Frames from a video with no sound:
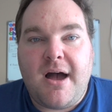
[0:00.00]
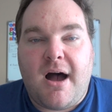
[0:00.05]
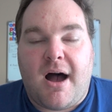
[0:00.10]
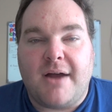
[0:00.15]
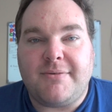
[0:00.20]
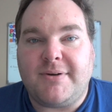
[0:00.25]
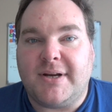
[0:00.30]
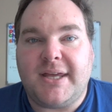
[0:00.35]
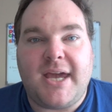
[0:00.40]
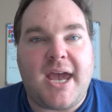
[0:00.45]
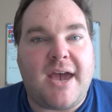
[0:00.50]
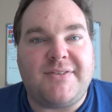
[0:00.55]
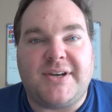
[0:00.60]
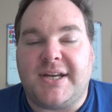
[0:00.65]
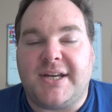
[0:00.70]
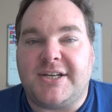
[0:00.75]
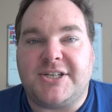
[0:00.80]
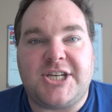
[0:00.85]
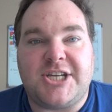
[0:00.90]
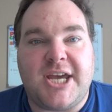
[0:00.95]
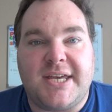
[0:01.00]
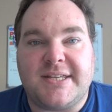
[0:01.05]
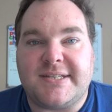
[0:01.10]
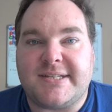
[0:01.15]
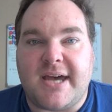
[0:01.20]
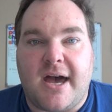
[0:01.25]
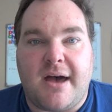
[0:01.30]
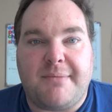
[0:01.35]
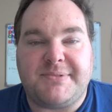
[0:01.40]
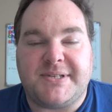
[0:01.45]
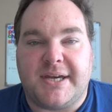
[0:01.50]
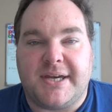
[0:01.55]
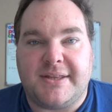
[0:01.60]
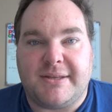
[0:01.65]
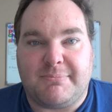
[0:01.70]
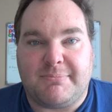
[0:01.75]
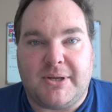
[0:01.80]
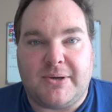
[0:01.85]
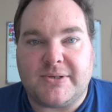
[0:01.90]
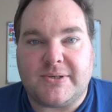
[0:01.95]
I really haven't had a chance to update
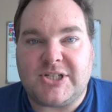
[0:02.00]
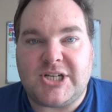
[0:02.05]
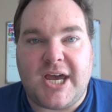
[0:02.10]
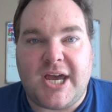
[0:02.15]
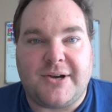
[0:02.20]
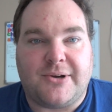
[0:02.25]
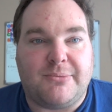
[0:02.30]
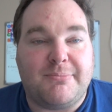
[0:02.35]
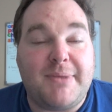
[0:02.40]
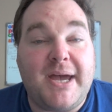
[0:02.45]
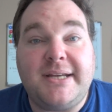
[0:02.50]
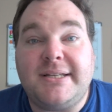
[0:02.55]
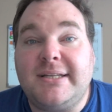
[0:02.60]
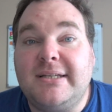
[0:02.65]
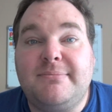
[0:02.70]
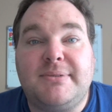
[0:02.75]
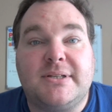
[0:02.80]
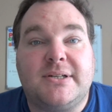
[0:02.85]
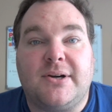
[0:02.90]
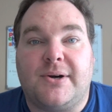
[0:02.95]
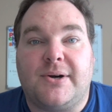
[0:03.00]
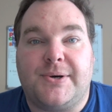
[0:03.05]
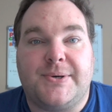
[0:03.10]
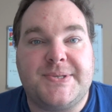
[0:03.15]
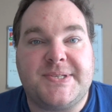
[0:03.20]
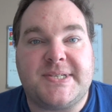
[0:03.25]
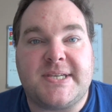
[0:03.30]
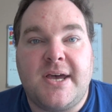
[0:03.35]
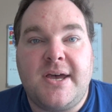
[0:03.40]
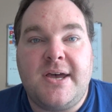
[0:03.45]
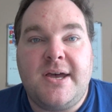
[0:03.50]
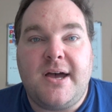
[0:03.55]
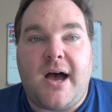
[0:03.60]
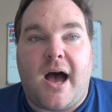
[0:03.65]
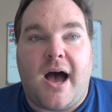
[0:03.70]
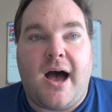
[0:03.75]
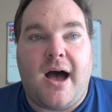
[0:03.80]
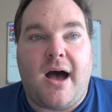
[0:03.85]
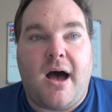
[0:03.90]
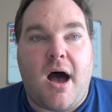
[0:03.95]
the blog channel, mainly because
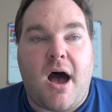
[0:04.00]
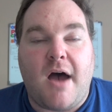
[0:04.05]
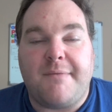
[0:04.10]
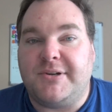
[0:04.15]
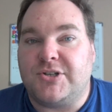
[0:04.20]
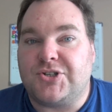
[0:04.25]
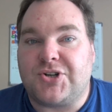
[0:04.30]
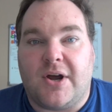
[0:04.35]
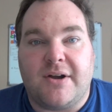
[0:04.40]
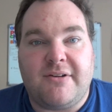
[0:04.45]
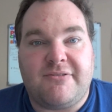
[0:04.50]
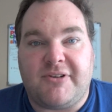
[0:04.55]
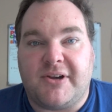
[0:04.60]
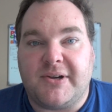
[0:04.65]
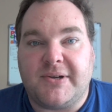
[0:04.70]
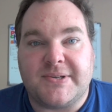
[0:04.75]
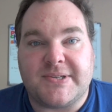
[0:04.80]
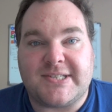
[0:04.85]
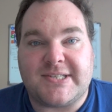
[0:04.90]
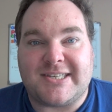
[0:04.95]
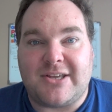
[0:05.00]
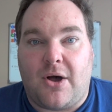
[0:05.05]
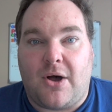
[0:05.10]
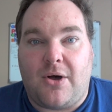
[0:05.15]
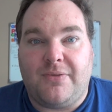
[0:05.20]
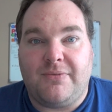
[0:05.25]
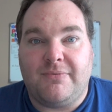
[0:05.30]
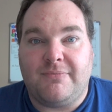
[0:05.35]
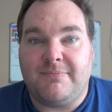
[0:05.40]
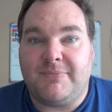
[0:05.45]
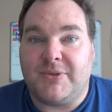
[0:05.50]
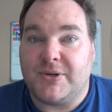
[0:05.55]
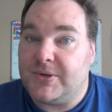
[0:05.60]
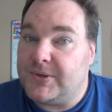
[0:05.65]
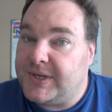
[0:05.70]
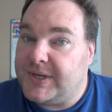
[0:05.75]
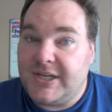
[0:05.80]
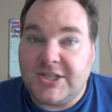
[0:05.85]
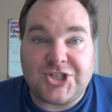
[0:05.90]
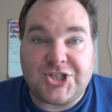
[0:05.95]
I've been trying to focus on the
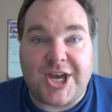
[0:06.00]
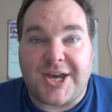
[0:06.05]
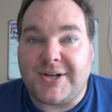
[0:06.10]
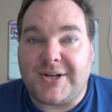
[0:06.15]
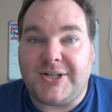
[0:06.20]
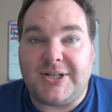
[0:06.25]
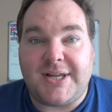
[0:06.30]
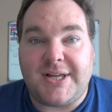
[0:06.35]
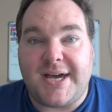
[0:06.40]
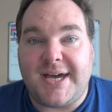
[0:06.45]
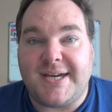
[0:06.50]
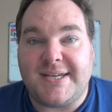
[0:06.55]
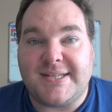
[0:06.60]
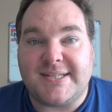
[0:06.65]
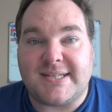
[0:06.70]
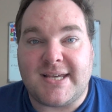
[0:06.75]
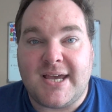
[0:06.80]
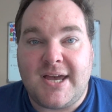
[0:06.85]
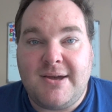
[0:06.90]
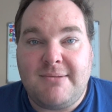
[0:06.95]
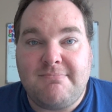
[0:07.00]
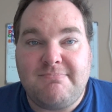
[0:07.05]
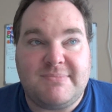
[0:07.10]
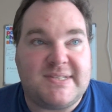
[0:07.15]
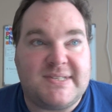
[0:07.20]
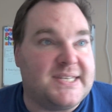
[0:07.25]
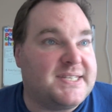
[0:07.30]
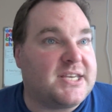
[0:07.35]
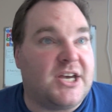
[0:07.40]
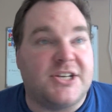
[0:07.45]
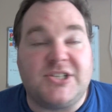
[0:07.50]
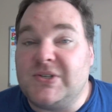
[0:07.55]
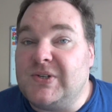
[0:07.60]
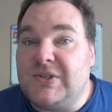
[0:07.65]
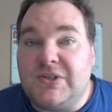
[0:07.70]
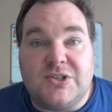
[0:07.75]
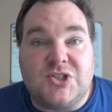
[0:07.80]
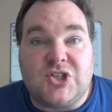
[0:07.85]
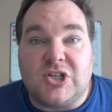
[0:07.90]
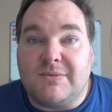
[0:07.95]
cooking channel since I do
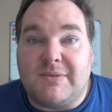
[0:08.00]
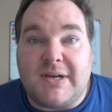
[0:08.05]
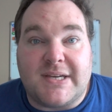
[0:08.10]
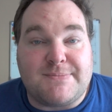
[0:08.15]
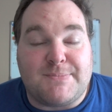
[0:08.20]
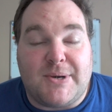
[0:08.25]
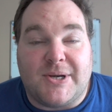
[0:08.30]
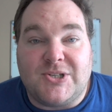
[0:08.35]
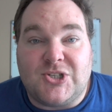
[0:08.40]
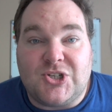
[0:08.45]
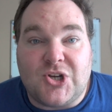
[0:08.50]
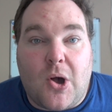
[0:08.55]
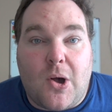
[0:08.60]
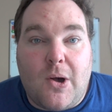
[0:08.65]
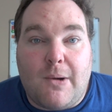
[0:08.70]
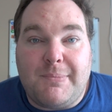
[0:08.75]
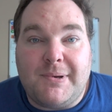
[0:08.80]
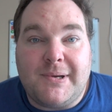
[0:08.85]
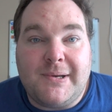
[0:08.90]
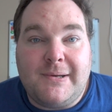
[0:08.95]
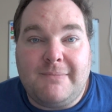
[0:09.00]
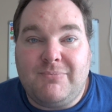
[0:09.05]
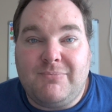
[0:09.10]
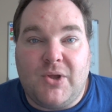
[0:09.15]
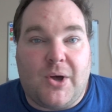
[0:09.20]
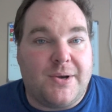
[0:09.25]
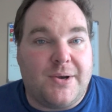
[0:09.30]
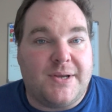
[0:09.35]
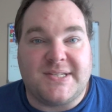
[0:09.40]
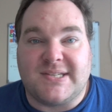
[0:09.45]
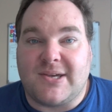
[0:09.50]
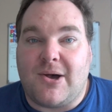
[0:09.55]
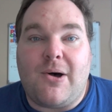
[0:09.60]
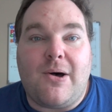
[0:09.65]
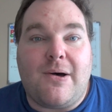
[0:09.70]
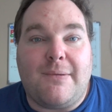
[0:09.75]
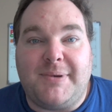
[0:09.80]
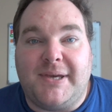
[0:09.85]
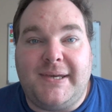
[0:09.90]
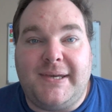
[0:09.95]
YouTube as my job, not as a
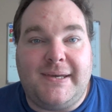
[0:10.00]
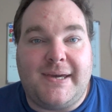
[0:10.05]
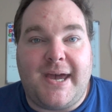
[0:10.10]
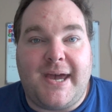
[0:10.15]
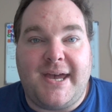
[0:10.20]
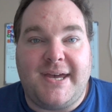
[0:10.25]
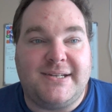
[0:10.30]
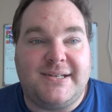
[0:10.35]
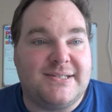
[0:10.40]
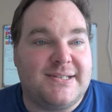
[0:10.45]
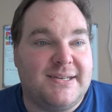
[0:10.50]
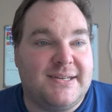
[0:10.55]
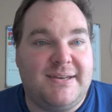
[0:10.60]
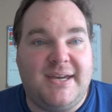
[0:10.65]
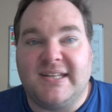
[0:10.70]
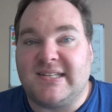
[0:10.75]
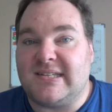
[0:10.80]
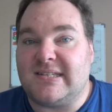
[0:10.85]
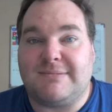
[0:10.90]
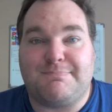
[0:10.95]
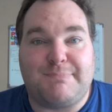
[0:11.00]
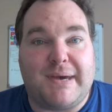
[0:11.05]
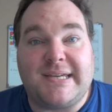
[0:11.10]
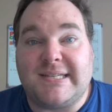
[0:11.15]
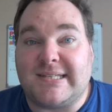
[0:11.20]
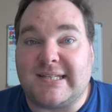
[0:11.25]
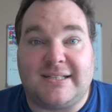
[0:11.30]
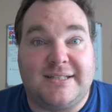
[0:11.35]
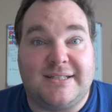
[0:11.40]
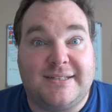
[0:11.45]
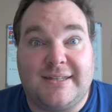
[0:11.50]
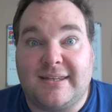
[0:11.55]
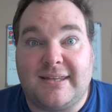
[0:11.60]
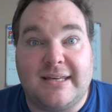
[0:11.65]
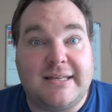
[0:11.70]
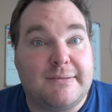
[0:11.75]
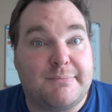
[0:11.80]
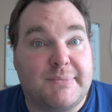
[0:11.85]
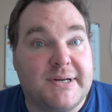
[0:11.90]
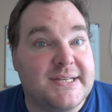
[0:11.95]
hobby, and it's basically the
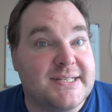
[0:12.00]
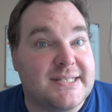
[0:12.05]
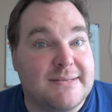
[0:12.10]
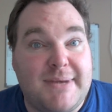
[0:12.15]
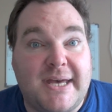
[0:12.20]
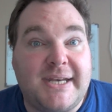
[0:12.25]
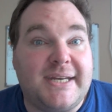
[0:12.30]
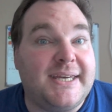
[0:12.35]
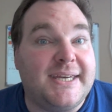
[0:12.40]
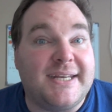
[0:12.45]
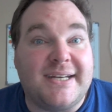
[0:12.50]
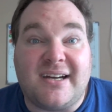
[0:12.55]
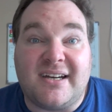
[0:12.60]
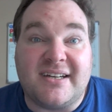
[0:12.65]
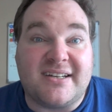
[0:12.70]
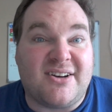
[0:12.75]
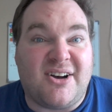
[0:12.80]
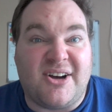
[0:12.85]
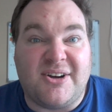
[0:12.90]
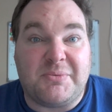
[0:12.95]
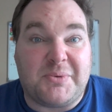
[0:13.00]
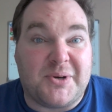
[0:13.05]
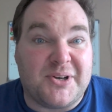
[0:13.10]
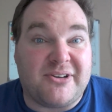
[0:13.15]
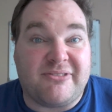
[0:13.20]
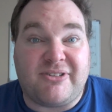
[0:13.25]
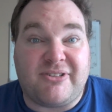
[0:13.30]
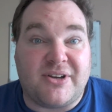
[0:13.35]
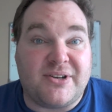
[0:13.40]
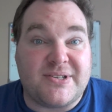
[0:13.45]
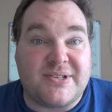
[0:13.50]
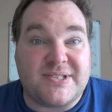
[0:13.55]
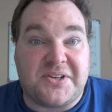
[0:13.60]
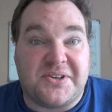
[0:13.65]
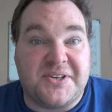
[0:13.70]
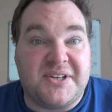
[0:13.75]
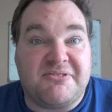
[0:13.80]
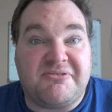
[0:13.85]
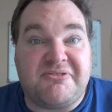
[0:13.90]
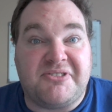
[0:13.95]
thing that brings the money in. I kind of wanted to focus
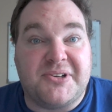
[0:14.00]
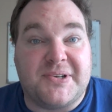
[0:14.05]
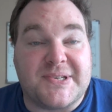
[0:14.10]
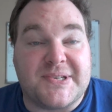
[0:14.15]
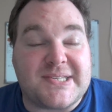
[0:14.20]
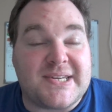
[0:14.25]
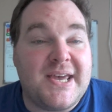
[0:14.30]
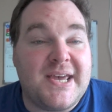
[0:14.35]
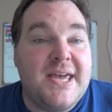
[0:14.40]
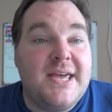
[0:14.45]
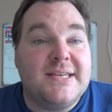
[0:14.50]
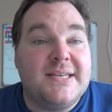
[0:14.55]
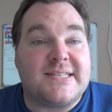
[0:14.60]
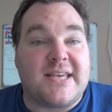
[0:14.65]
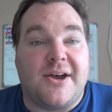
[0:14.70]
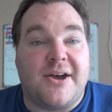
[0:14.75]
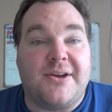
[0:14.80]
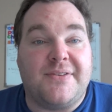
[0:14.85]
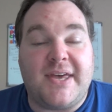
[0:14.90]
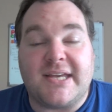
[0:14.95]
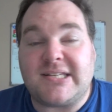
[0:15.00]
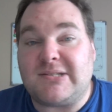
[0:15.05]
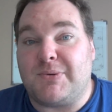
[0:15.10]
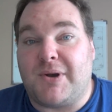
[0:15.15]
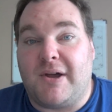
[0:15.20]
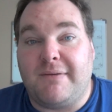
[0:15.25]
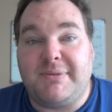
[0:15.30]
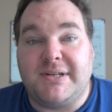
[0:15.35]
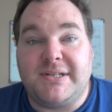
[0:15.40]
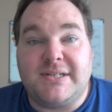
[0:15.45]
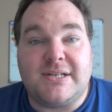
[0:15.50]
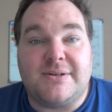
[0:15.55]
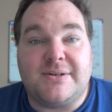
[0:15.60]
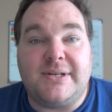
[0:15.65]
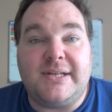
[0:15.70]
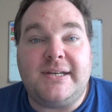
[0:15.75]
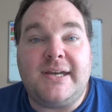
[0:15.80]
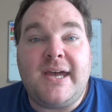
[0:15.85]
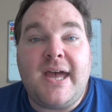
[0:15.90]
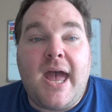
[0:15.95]
on it first. So that's what I've been
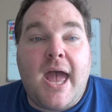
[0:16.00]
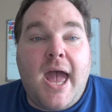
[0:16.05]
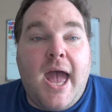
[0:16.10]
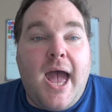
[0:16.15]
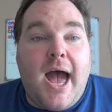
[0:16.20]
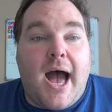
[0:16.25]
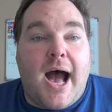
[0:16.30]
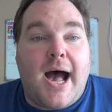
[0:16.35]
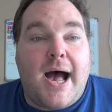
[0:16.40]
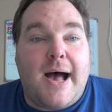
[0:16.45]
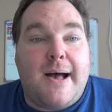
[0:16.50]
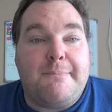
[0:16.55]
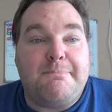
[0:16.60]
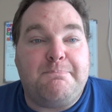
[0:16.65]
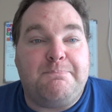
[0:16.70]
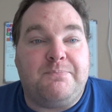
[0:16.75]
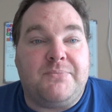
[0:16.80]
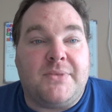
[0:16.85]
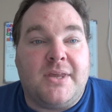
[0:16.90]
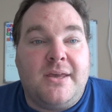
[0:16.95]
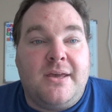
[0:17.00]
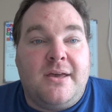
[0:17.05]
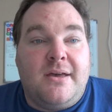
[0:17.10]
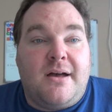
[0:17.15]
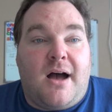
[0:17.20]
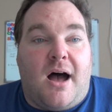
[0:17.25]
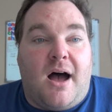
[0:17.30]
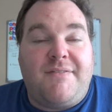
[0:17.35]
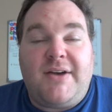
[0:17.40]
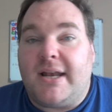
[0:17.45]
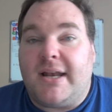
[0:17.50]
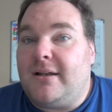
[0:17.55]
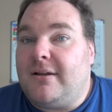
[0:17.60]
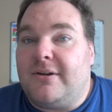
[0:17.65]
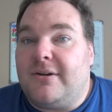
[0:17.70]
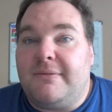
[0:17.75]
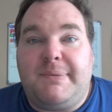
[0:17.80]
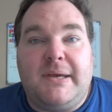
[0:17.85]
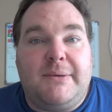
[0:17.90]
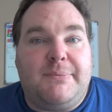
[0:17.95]
doing. I've had a
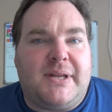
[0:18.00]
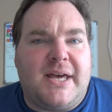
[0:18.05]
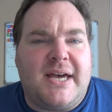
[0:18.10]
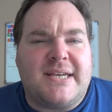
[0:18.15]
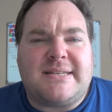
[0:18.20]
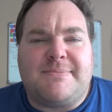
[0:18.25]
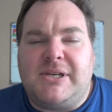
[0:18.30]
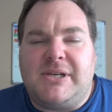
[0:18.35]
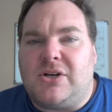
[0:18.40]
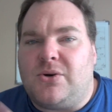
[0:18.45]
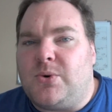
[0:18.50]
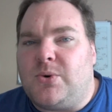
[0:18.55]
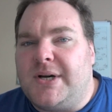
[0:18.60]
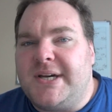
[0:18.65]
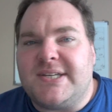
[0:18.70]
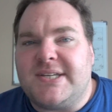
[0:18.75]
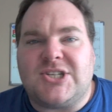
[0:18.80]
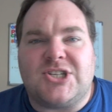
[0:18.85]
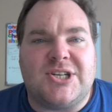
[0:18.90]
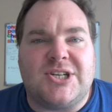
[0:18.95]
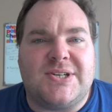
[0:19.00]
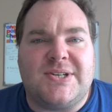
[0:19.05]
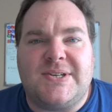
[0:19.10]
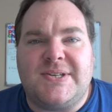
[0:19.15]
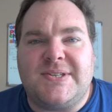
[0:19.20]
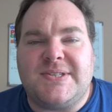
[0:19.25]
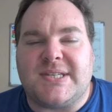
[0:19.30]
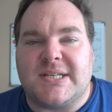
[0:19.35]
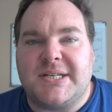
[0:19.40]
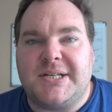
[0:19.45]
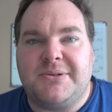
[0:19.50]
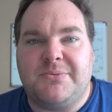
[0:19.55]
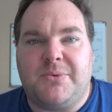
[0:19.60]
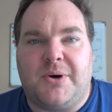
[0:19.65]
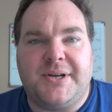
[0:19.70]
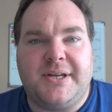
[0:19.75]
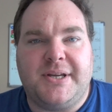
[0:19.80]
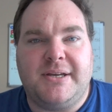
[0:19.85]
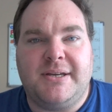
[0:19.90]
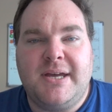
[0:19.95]
lot of people ask me questions and
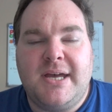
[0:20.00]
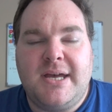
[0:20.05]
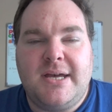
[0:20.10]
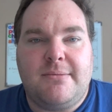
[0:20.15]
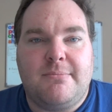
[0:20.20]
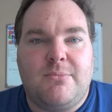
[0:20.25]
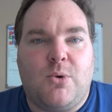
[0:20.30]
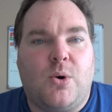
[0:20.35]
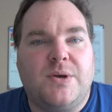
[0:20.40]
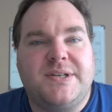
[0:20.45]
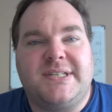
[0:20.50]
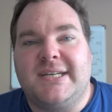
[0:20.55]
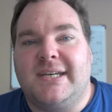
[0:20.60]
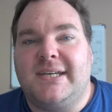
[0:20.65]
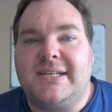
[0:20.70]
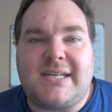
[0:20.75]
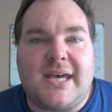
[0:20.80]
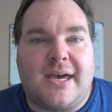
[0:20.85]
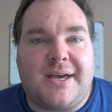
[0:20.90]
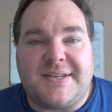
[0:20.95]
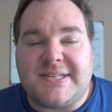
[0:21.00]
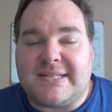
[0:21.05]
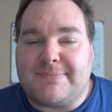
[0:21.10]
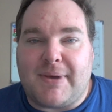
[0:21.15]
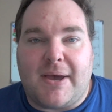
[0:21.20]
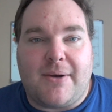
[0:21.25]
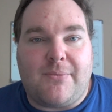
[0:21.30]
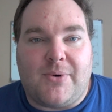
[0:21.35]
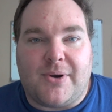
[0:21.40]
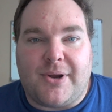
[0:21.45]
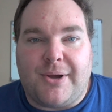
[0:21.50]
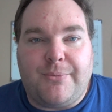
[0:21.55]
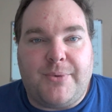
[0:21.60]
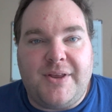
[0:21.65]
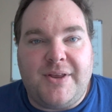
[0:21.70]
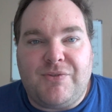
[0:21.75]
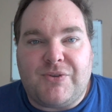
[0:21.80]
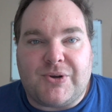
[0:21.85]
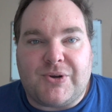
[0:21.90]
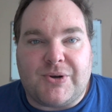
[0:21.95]
wanting more details about what I
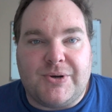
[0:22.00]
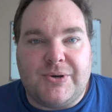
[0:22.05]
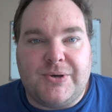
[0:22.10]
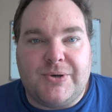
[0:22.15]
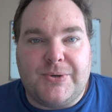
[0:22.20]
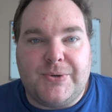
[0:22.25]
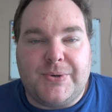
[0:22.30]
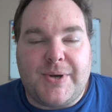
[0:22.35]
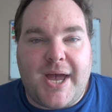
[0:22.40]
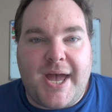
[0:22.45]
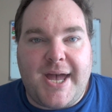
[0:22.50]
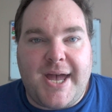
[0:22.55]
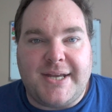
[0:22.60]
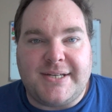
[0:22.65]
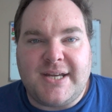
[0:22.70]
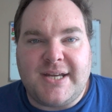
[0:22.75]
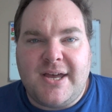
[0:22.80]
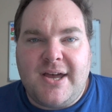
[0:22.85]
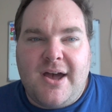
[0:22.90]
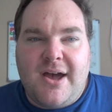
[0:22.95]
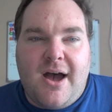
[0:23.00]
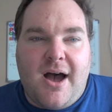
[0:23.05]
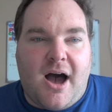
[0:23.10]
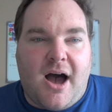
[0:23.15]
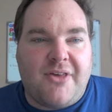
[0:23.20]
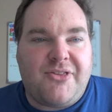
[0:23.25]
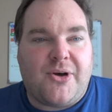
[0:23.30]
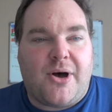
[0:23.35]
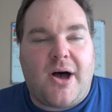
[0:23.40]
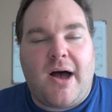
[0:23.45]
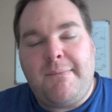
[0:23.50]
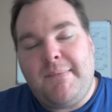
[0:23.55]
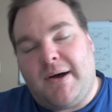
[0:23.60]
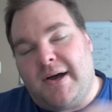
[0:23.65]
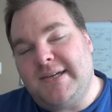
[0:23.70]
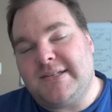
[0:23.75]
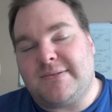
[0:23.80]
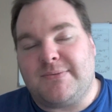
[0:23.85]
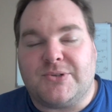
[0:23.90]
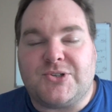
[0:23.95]
went through, and I thought I
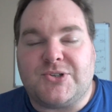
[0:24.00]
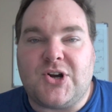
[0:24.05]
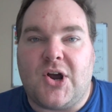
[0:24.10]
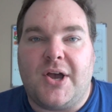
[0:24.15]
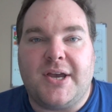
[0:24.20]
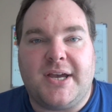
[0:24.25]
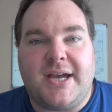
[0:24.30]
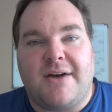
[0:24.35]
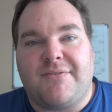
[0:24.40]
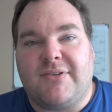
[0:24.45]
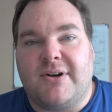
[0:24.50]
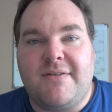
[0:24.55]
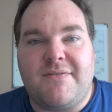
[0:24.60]
might as well try and cover